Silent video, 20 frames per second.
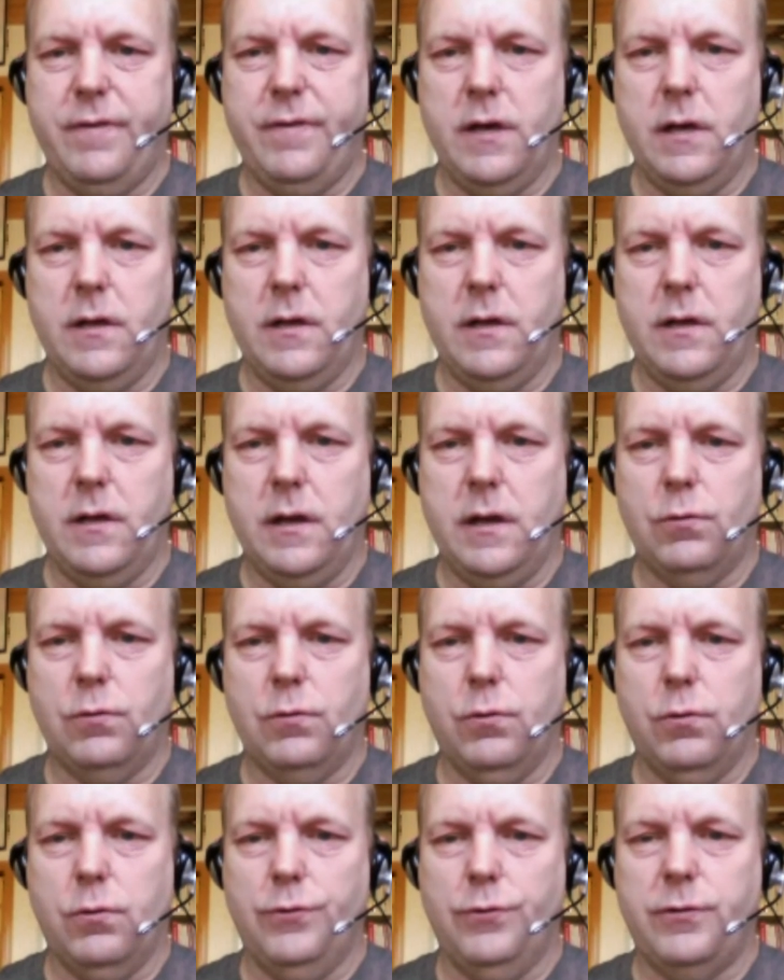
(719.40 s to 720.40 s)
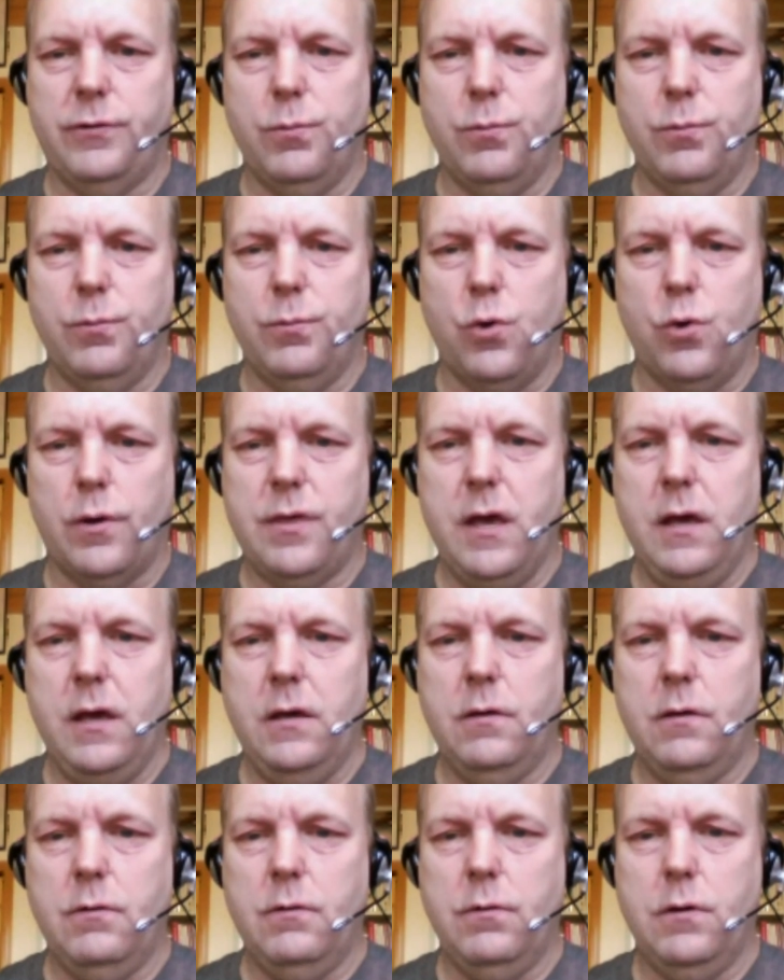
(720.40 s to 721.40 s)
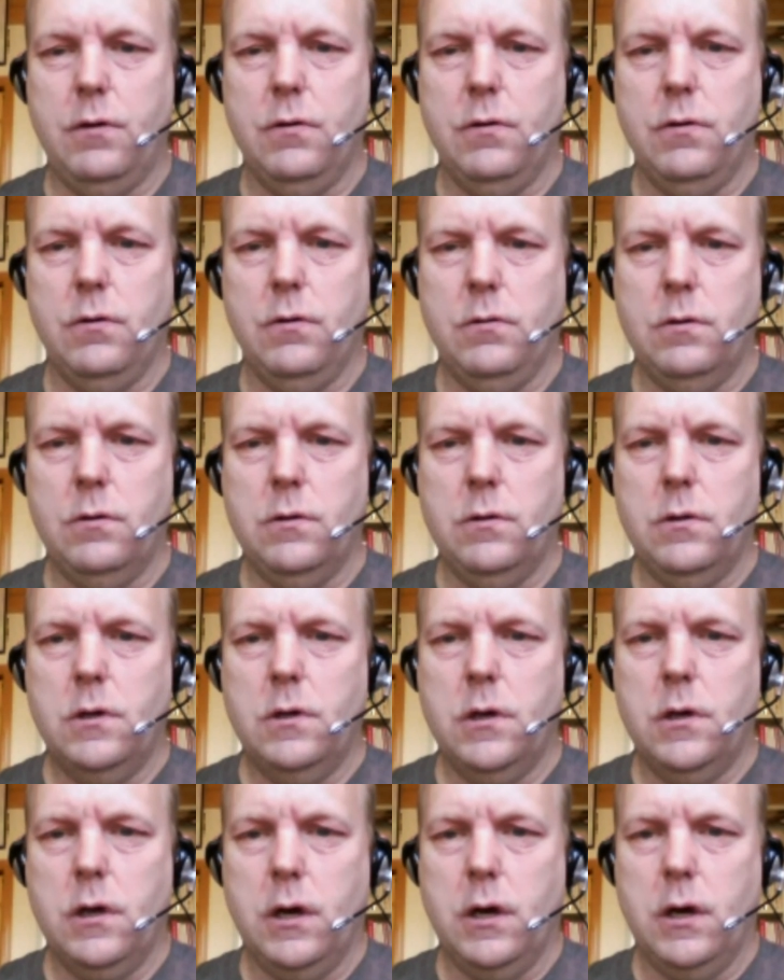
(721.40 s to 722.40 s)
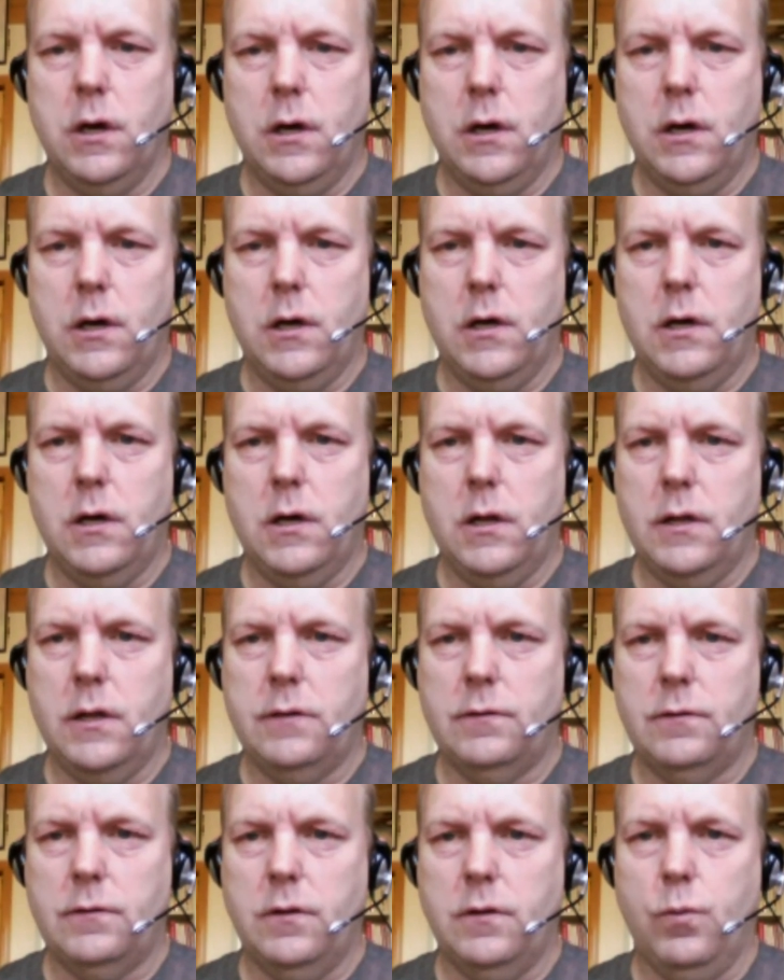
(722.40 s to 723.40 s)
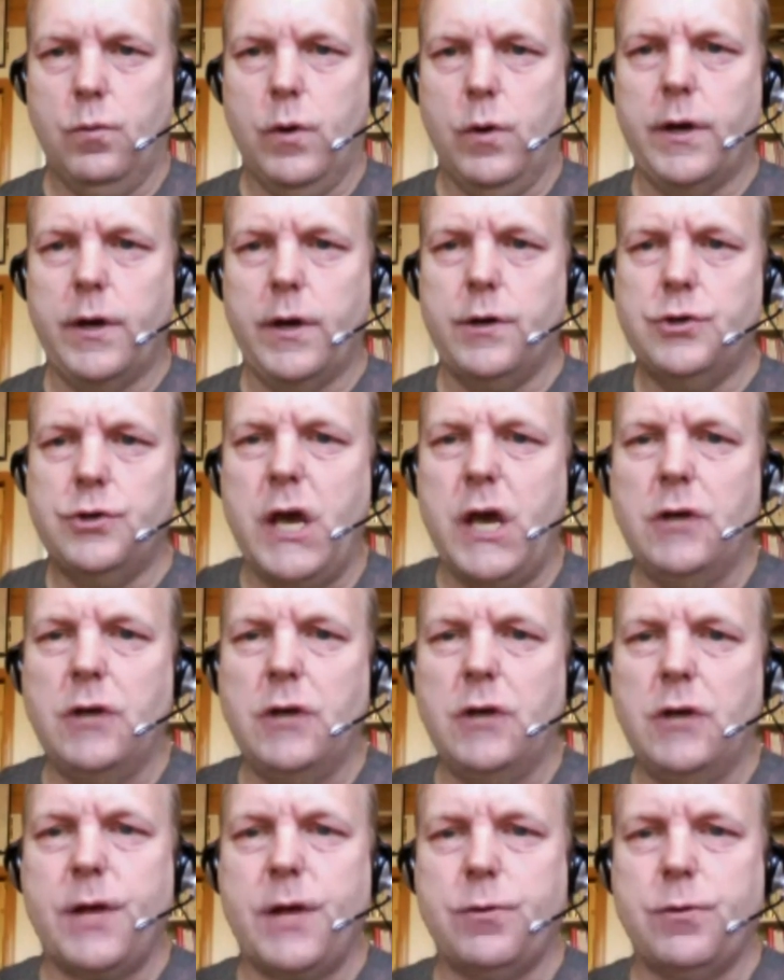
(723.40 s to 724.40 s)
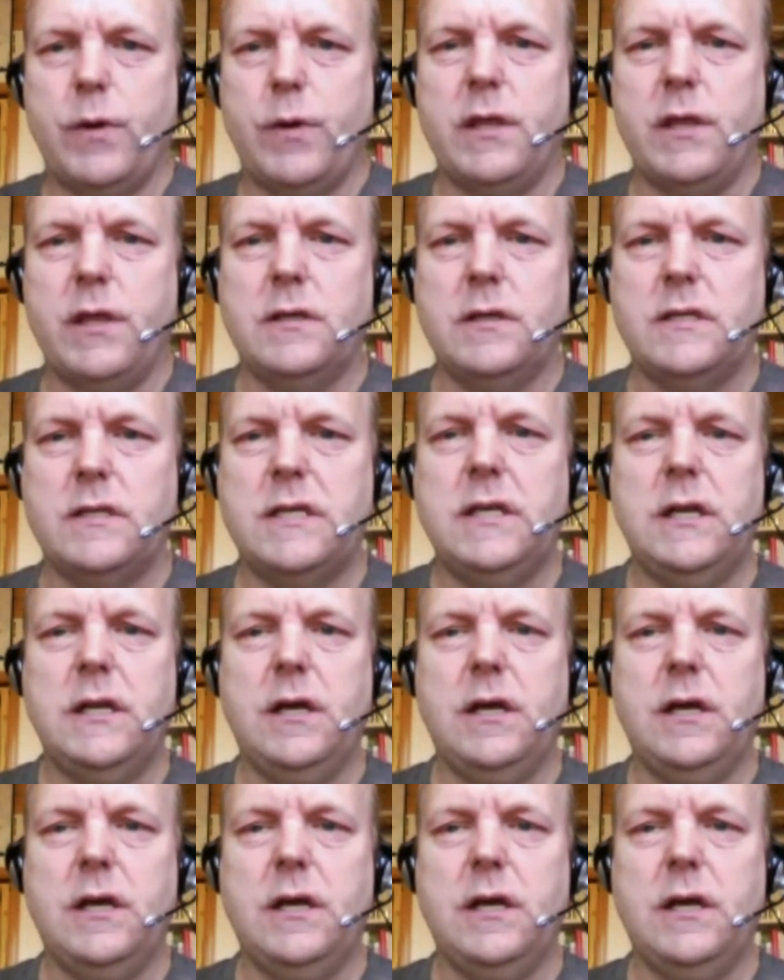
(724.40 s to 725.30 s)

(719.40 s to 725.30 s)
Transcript: then it scrolled some more. Thank you, Google. Let's see. What could change about the way that TDD is